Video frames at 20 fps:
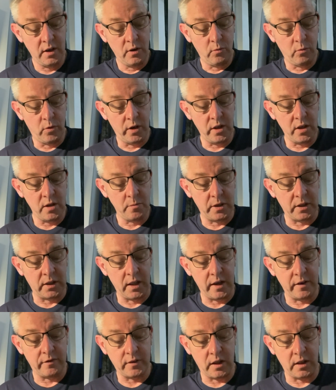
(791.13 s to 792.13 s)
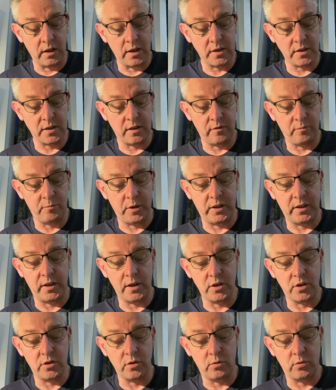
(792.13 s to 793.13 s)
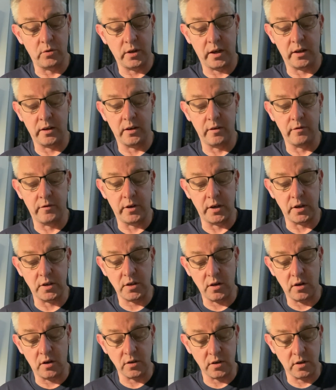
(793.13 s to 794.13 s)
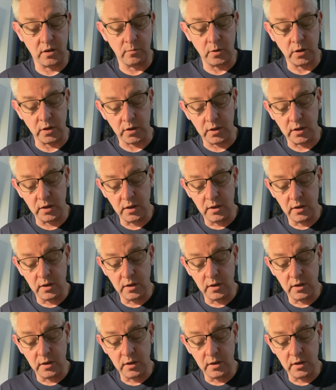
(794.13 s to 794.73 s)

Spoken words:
One of them had left a list of potential carnivorous customers